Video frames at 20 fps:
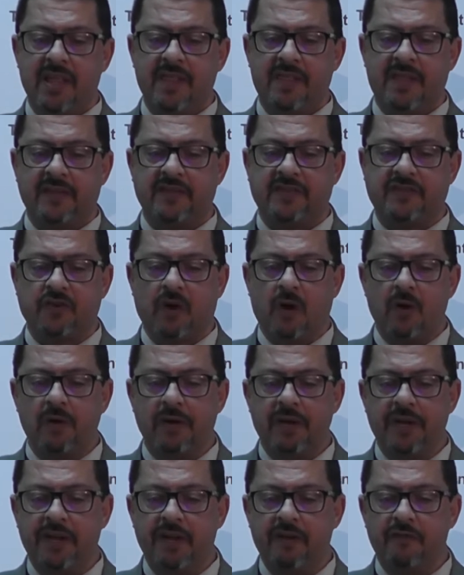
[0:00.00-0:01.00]
that
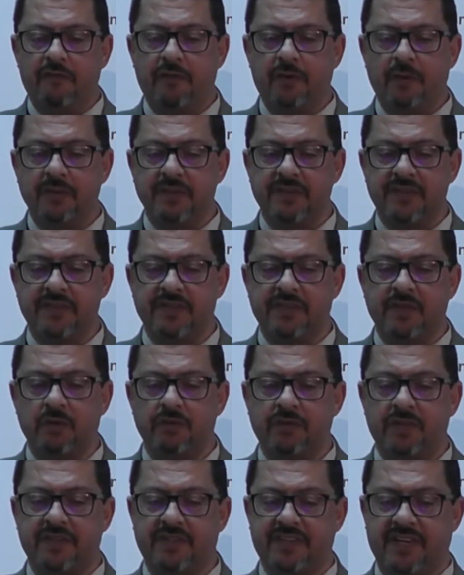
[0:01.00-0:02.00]
strongly influenced the
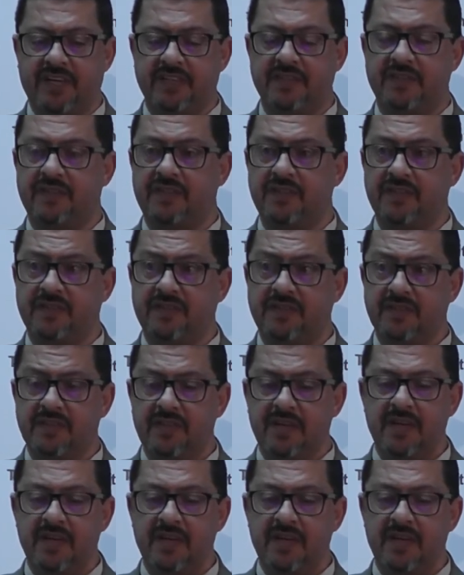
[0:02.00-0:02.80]
social sciences.